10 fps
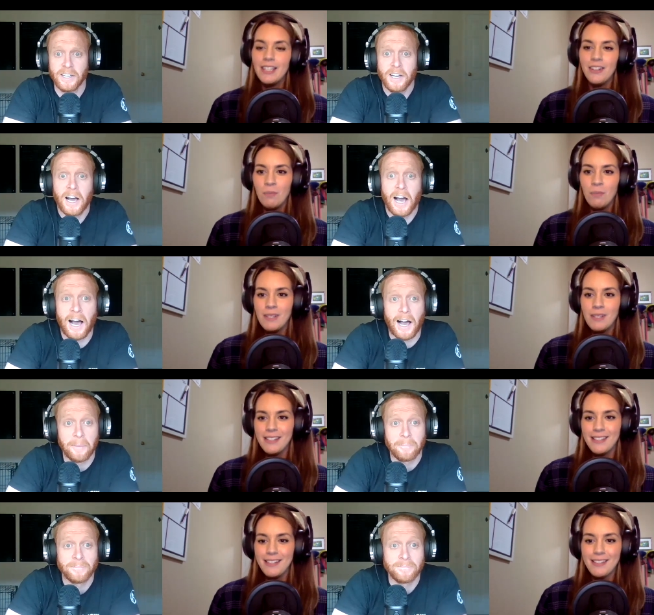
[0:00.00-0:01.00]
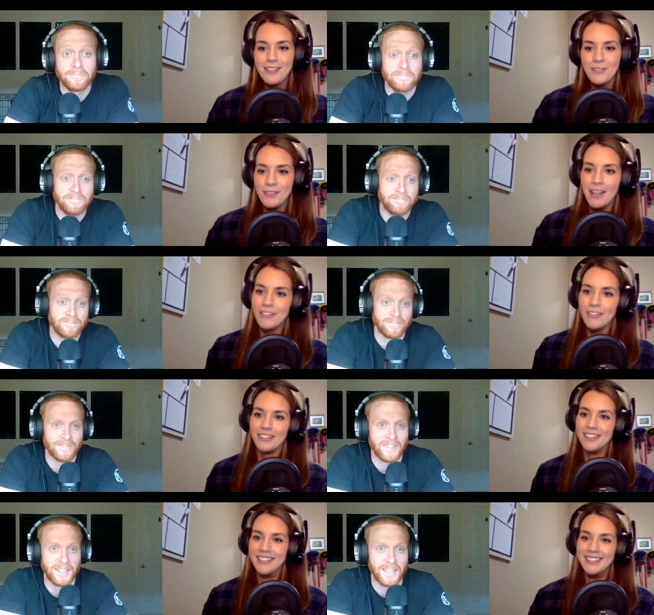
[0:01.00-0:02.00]
Speaker 1: You're in a busy um, season of life.
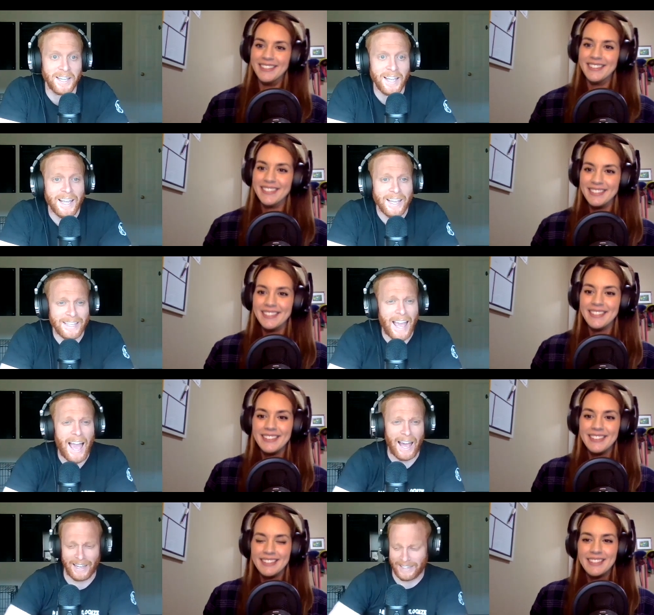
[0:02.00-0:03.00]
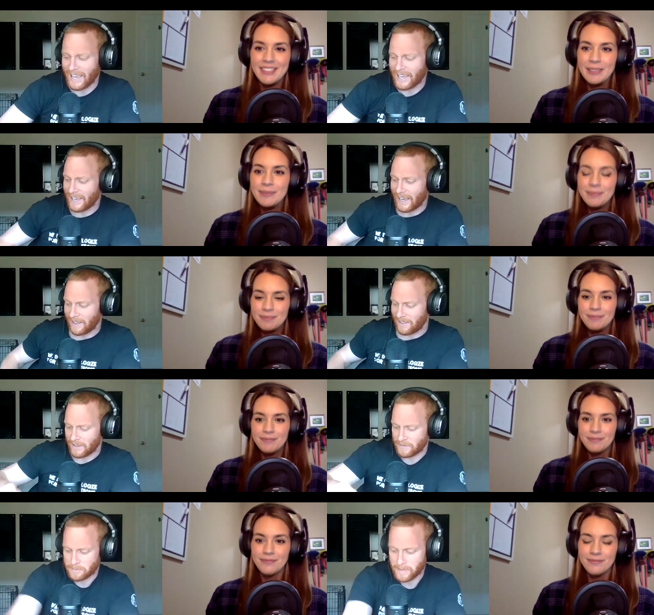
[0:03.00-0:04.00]
Yeah, yeah, yeah.
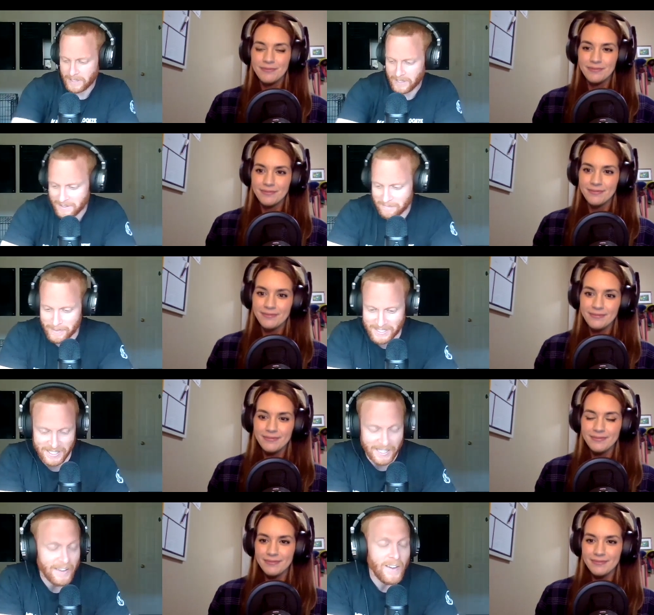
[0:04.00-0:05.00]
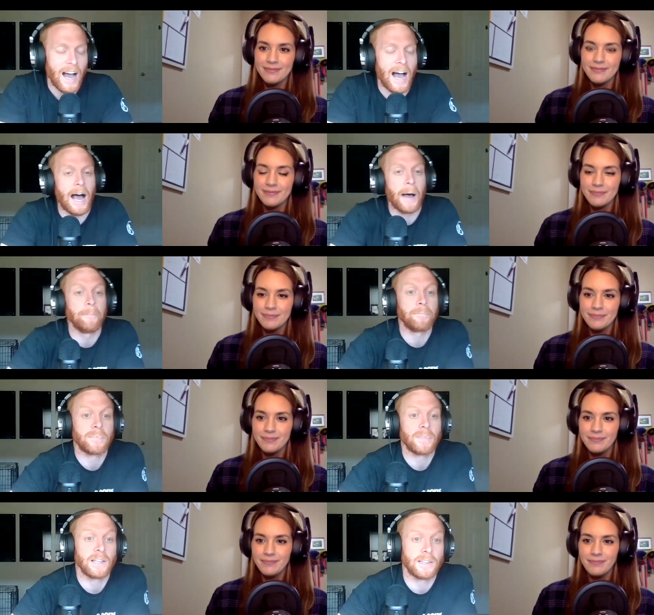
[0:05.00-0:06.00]
Life's bu- busy. Um,
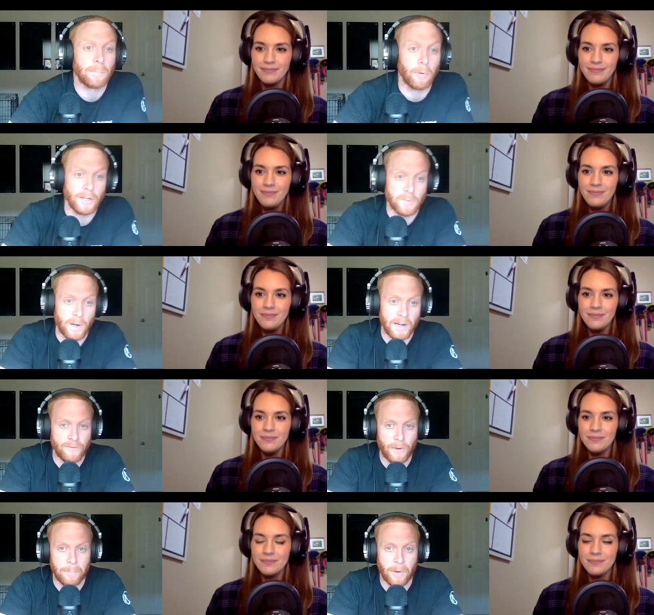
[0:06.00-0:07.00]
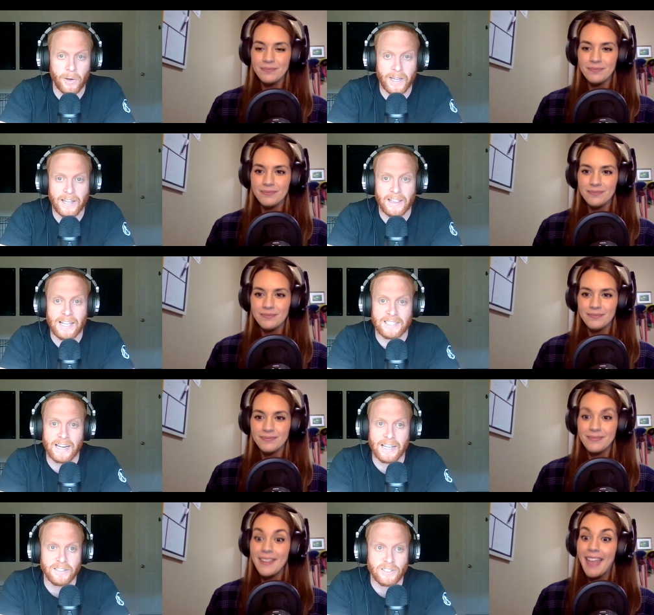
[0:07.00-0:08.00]
the boys won in football again last
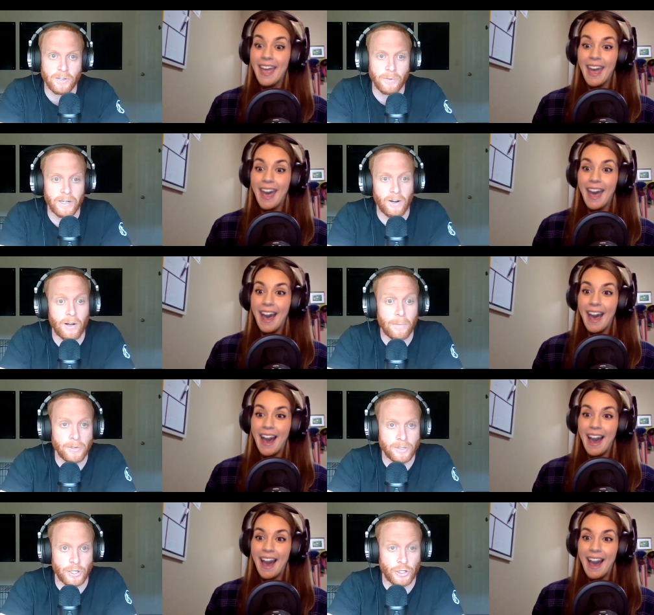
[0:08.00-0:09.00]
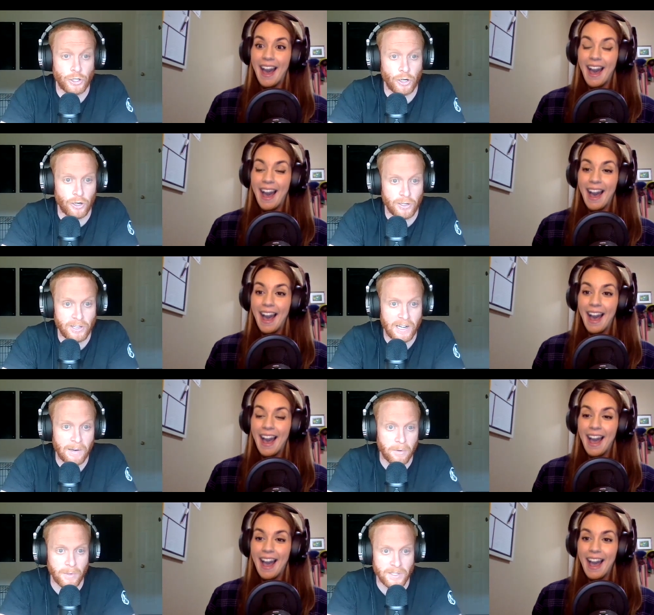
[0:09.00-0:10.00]
night, so we are almost assured the
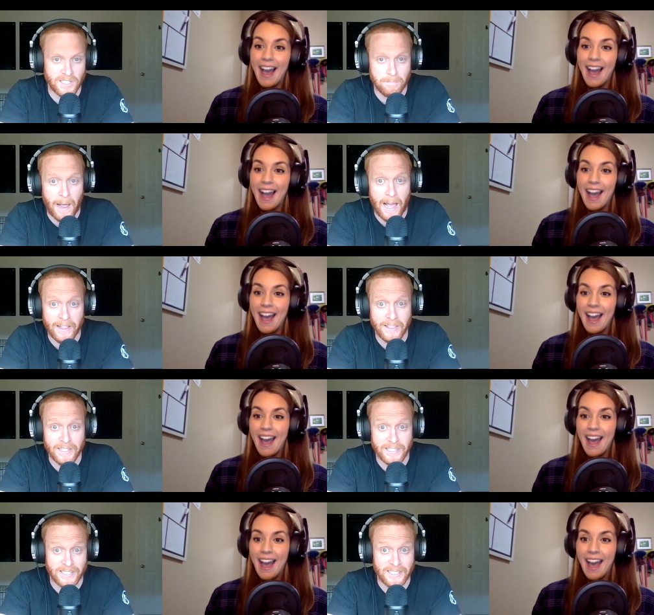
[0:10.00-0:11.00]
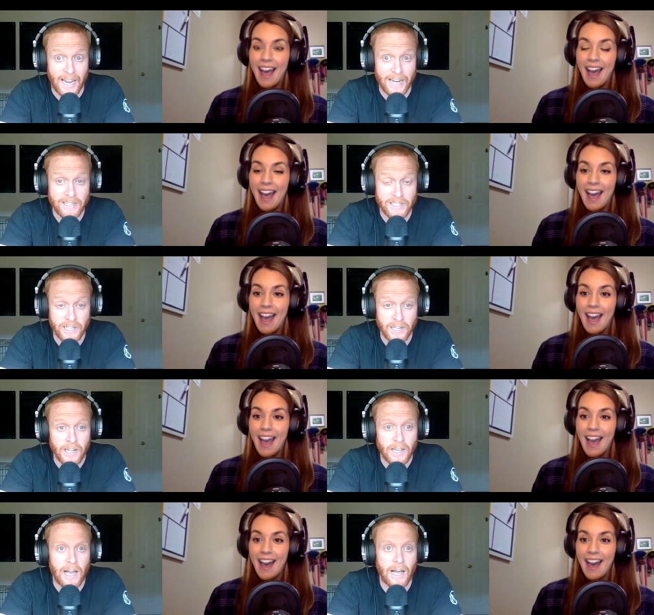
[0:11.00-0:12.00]
number one spot in the state
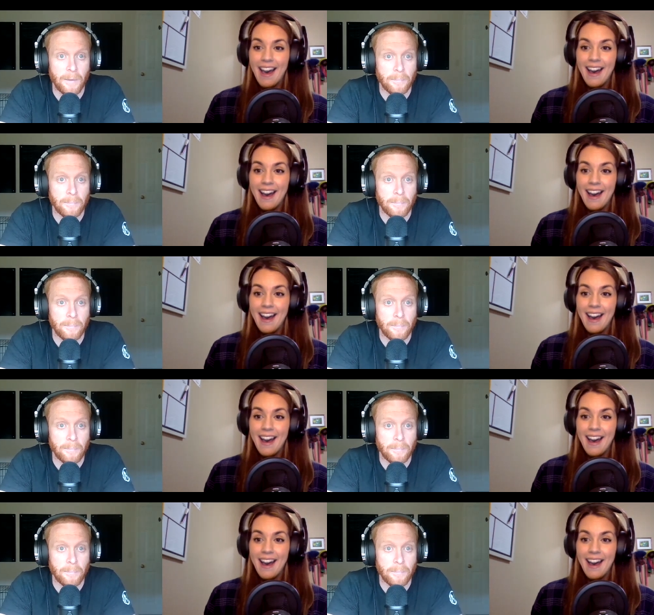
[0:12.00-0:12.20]
um,